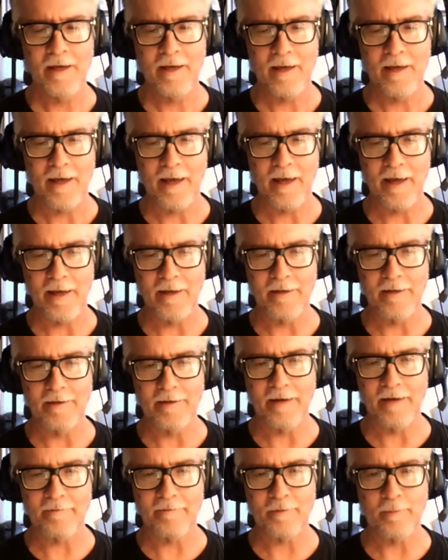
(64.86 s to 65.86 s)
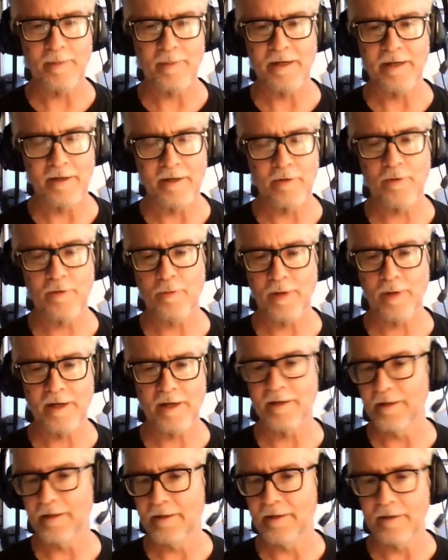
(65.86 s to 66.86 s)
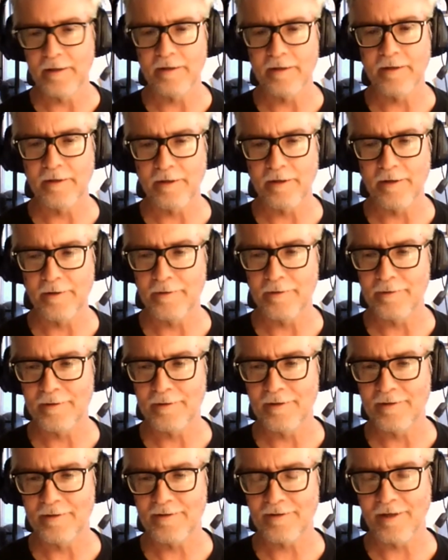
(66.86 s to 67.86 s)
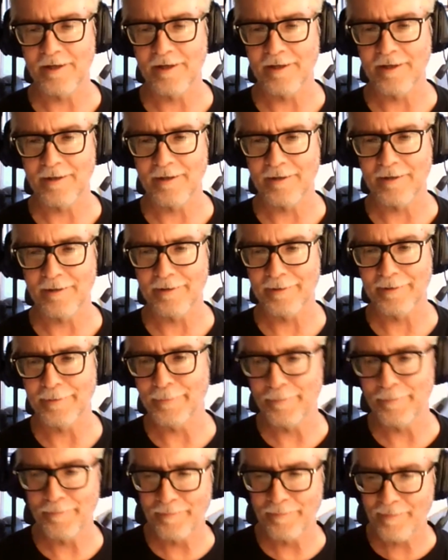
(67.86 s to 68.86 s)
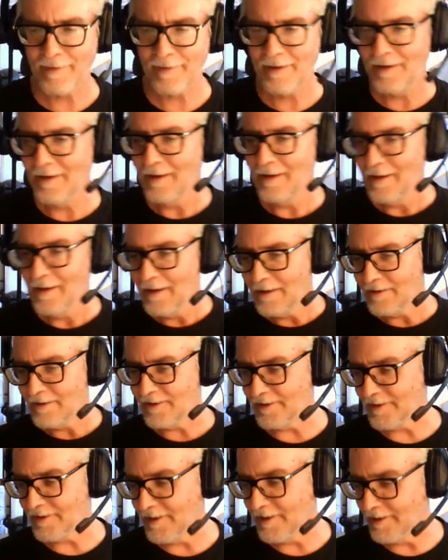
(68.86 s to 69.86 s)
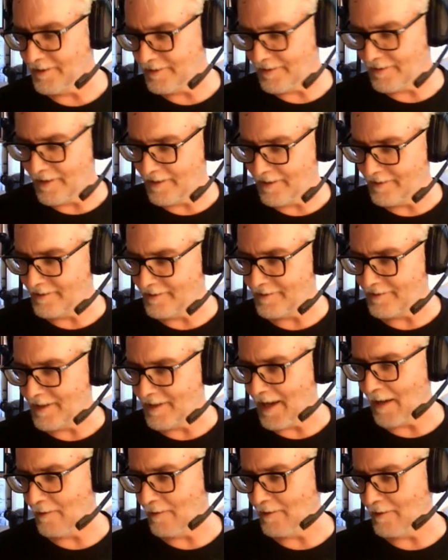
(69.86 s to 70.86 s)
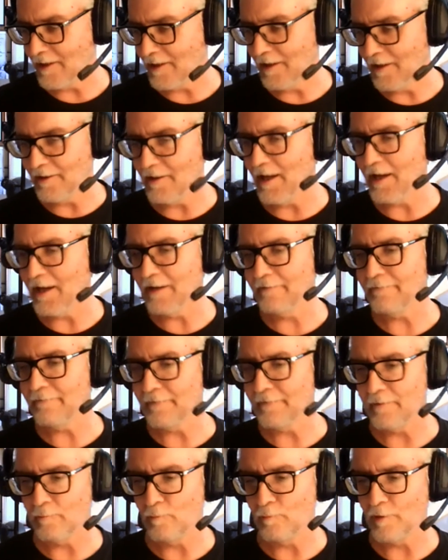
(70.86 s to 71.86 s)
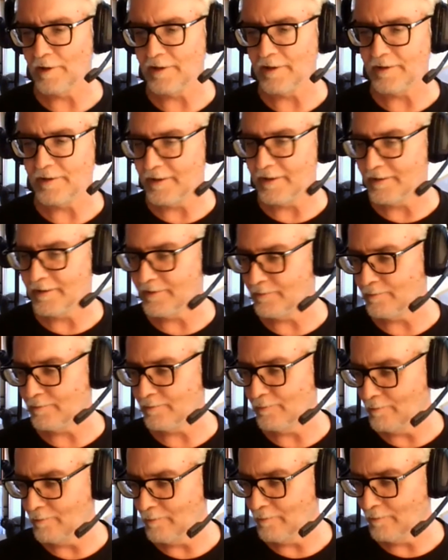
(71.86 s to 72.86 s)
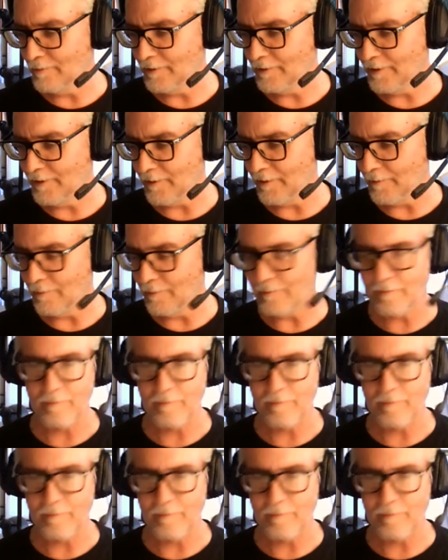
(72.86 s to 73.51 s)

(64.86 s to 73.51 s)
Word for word: And after meeting Craig, you know, it's like uh, just his his outlook on life and what he does, you know,